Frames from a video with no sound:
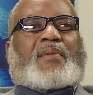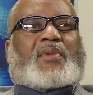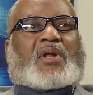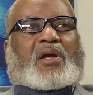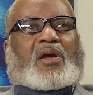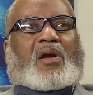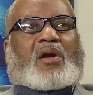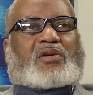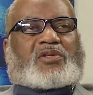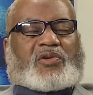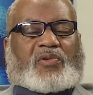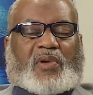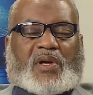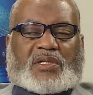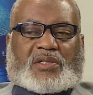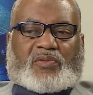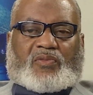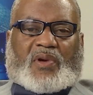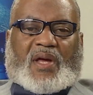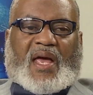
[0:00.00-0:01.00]
and
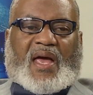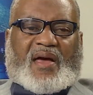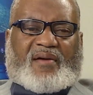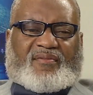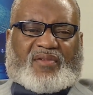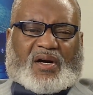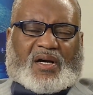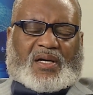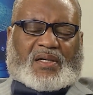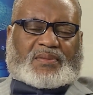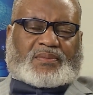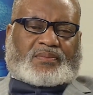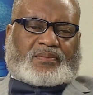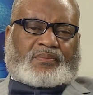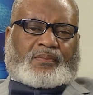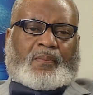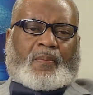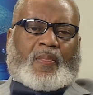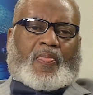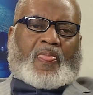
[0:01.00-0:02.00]
incarceration, we have an
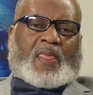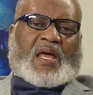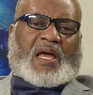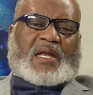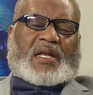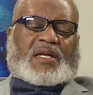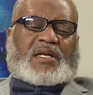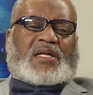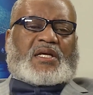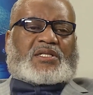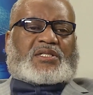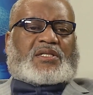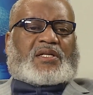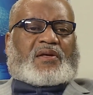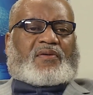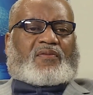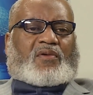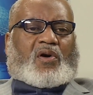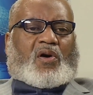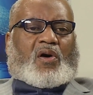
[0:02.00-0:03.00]

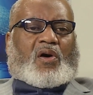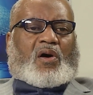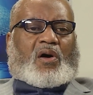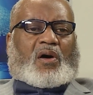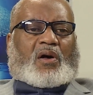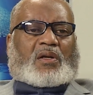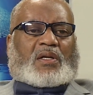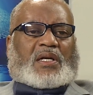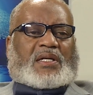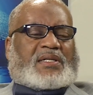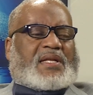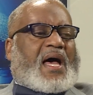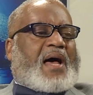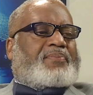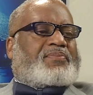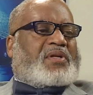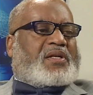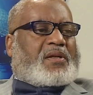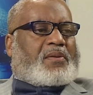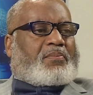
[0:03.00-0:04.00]
initiative called
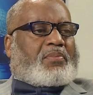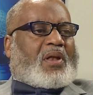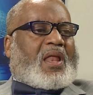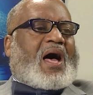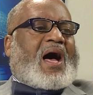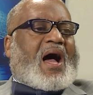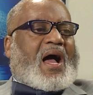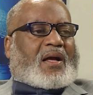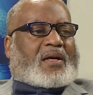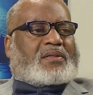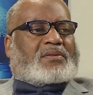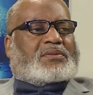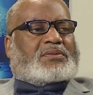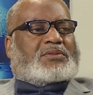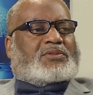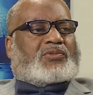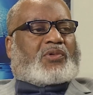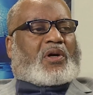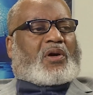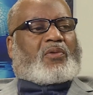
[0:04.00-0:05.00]
Adopting the Block,
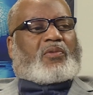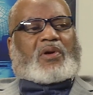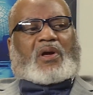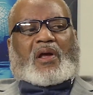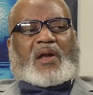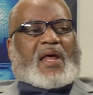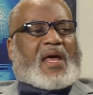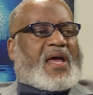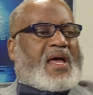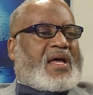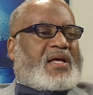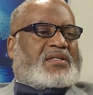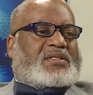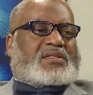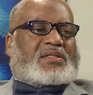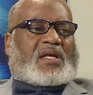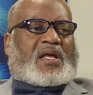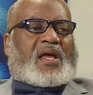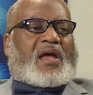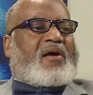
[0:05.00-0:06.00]
where we're going to
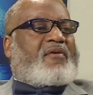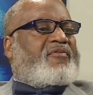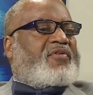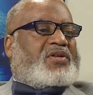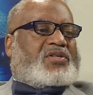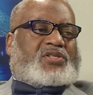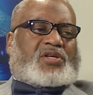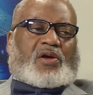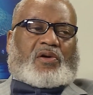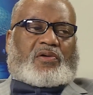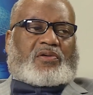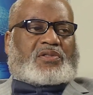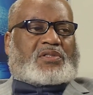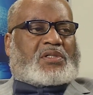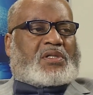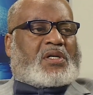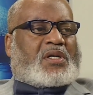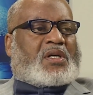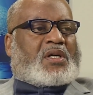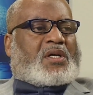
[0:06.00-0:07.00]
ask every church
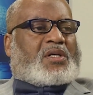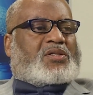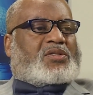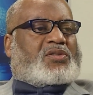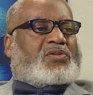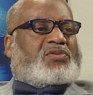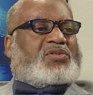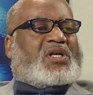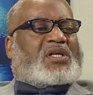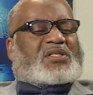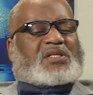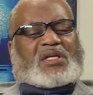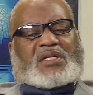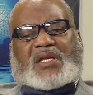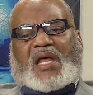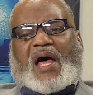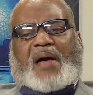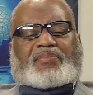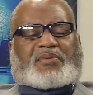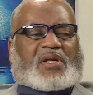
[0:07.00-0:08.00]
to just
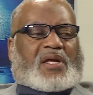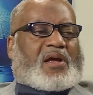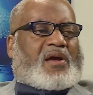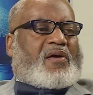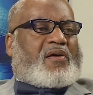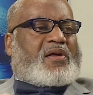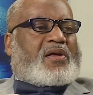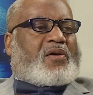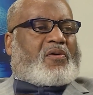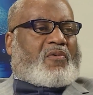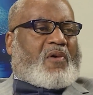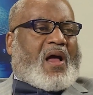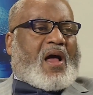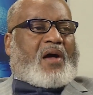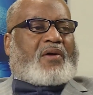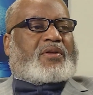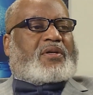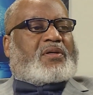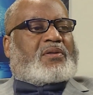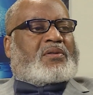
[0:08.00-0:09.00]
adopt the area
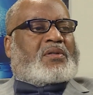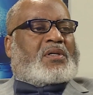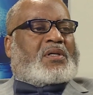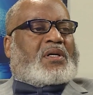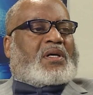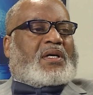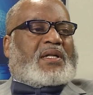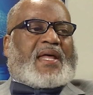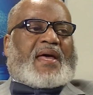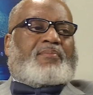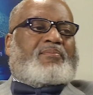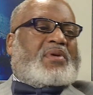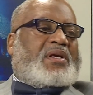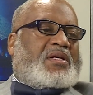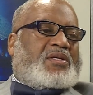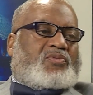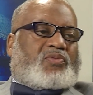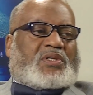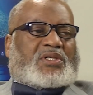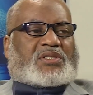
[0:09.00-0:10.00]
around you. And that
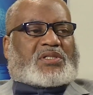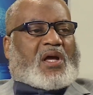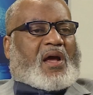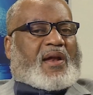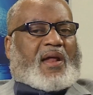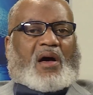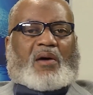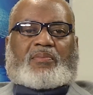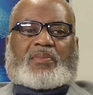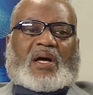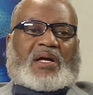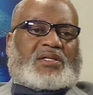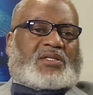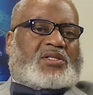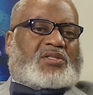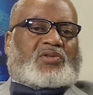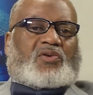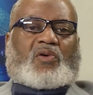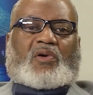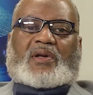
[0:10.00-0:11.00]
means we start out by
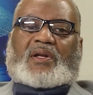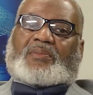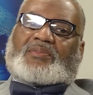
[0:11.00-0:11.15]
just go